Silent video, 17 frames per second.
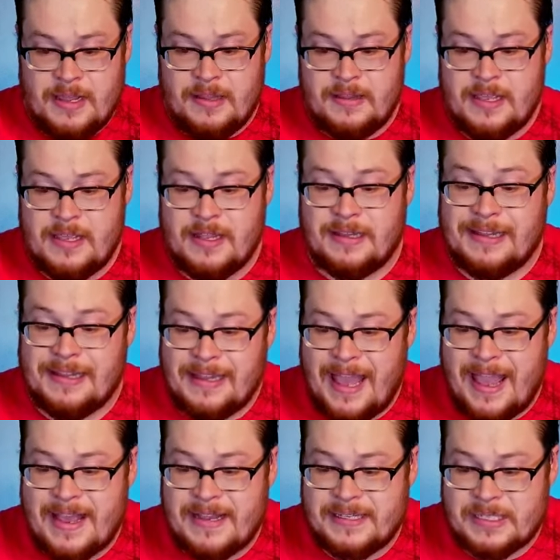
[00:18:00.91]
The
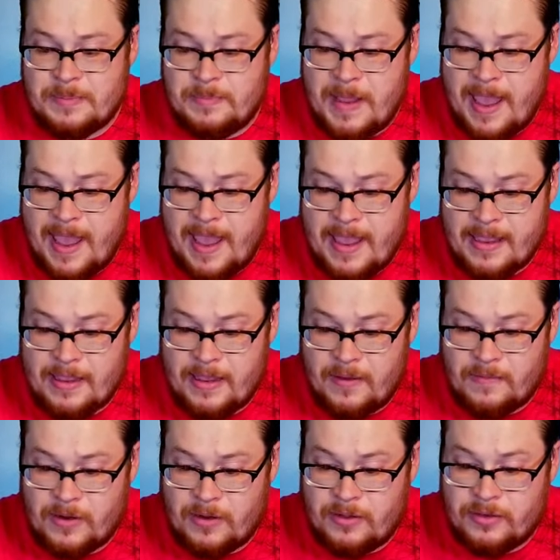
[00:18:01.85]
last pack
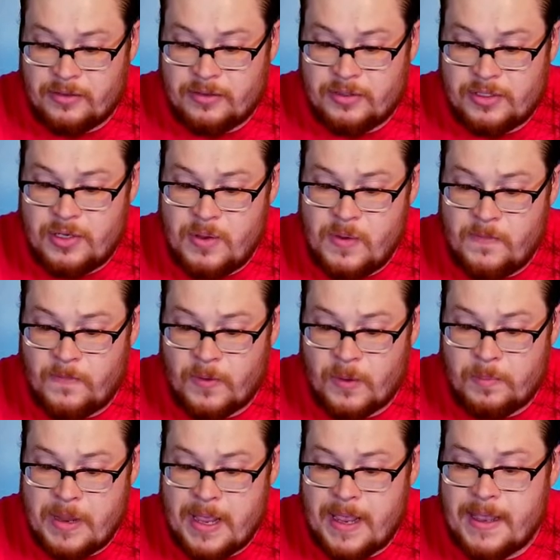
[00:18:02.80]
of our little
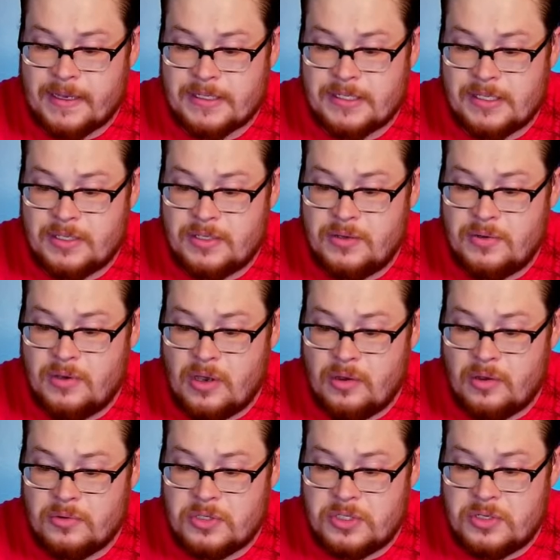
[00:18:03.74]
twofer packs, the two
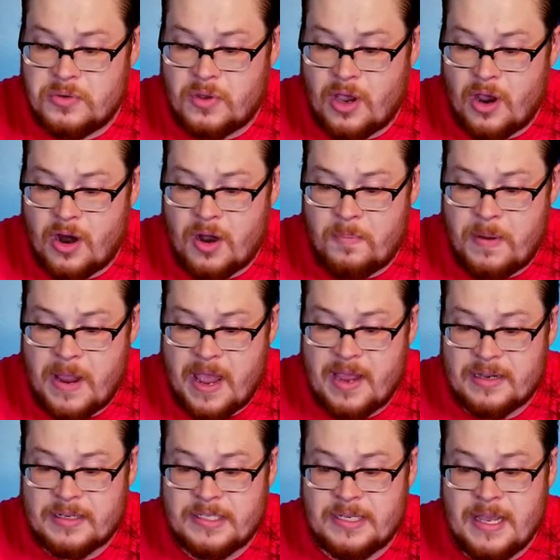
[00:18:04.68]
Go-Go's two card
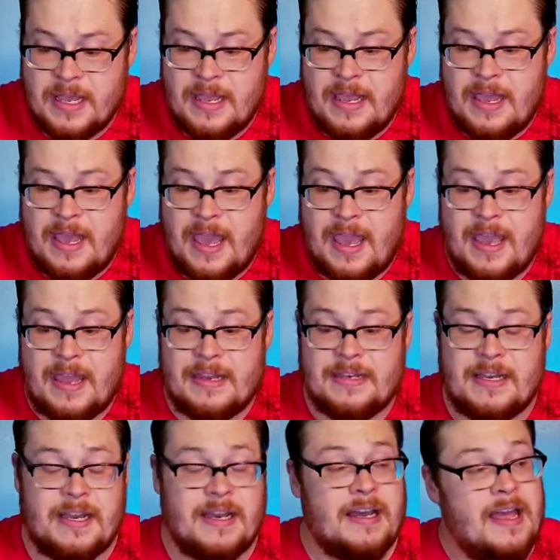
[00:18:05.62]
packs. And uh,